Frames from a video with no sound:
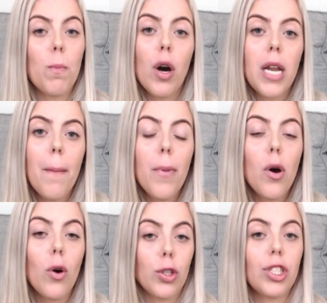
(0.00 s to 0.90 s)
put
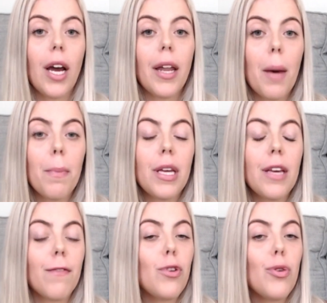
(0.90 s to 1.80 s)
up or shut up.
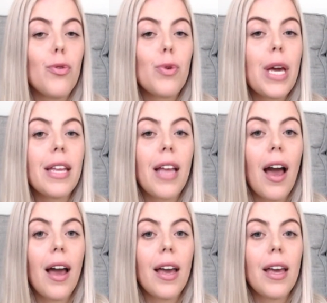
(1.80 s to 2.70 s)
If you
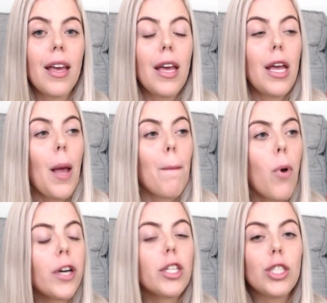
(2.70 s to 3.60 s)
cannot
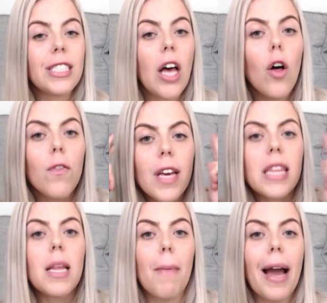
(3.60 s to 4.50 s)
put yourself
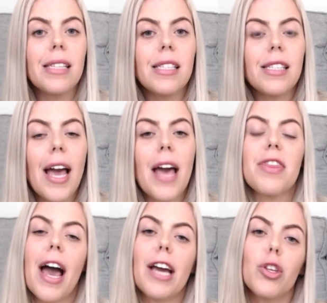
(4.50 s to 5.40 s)
in the
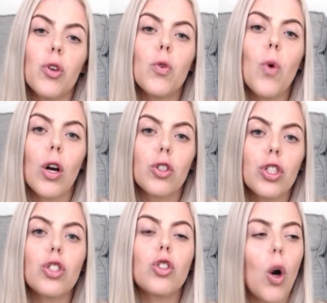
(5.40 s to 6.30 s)
mindset that you are
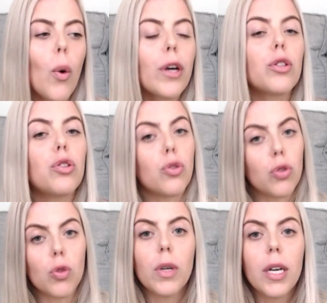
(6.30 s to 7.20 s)
just going to
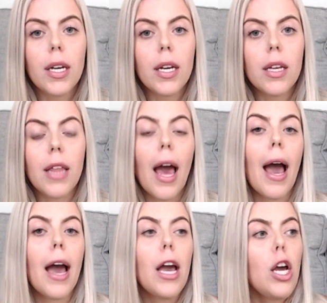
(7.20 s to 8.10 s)
do it, that